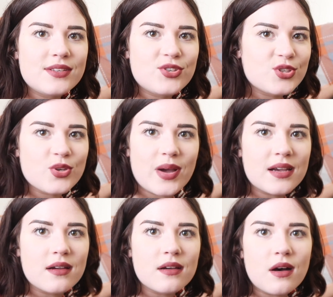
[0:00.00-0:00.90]
just so I
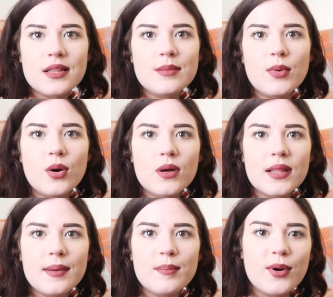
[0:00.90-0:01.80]
can call him
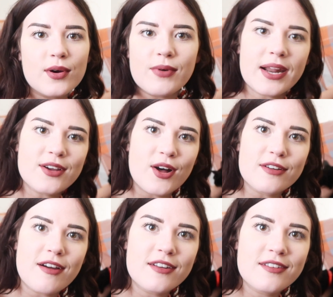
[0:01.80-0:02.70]
Mowgli and put a red
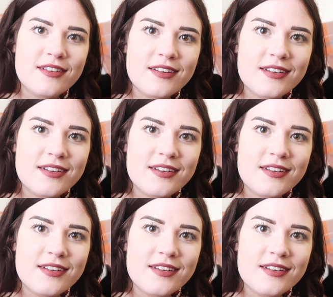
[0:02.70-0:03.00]
collar on.